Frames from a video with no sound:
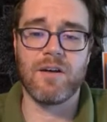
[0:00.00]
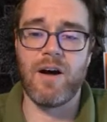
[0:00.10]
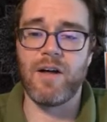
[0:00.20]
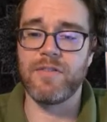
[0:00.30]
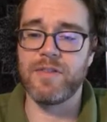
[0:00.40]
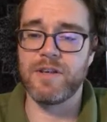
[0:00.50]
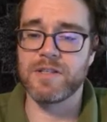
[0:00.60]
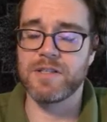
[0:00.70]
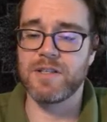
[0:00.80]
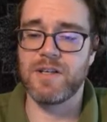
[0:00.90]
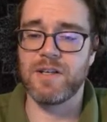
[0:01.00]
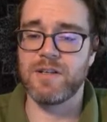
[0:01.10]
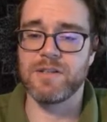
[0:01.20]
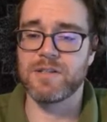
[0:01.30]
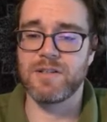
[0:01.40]
on this
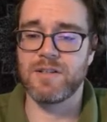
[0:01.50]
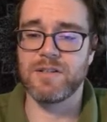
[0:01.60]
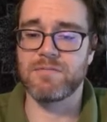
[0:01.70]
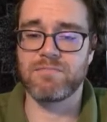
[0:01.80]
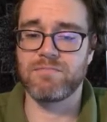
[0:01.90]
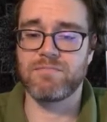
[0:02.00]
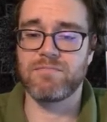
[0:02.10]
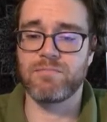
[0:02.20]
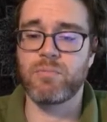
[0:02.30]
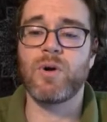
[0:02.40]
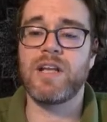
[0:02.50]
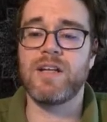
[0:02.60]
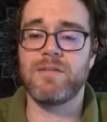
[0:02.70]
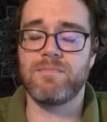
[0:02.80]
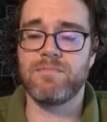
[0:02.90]
is
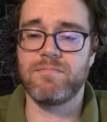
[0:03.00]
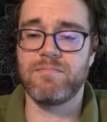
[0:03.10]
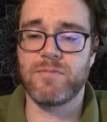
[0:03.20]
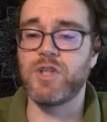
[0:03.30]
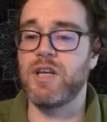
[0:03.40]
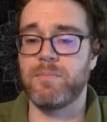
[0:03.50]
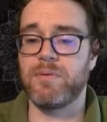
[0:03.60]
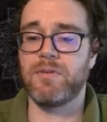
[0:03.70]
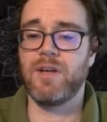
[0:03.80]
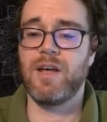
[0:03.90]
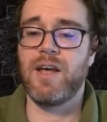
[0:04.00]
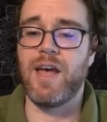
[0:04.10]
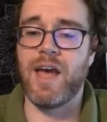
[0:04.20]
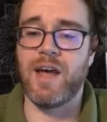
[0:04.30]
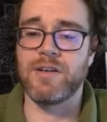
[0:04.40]
pretty cheap.
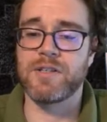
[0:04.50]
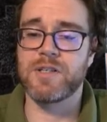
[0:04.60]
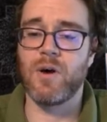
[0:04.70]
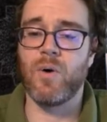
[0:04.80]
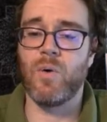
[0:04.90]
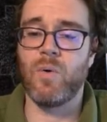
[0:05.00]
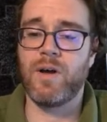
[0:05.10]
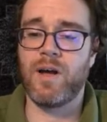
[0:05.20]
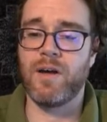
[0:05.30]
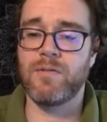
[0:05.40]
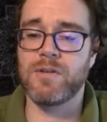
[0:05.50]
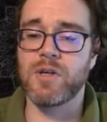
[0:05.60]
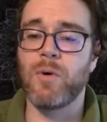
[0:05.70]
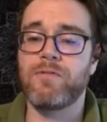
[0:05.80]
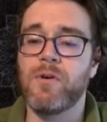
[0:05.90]
And so
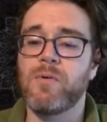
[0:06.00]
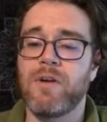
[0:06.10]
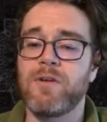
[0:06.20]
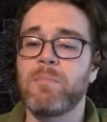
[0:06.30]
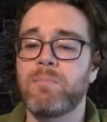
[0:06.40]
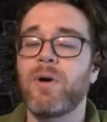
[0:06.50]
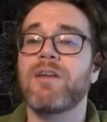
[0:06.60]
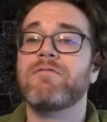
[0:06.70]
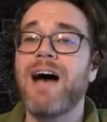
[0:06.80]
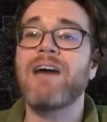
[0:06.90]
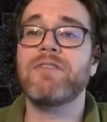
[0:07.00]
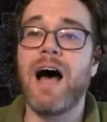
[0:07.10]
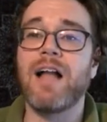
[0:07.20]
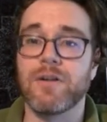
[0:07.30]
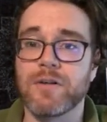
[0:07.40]
if you put in
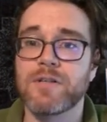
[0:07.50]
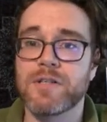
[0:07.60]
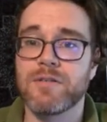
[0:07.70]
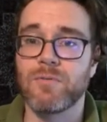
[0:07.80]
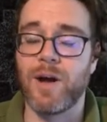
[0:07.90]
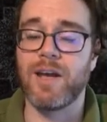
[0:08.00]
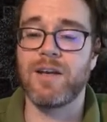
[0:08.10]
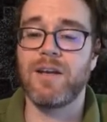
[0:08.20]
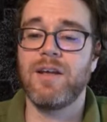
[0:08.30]
$5, right,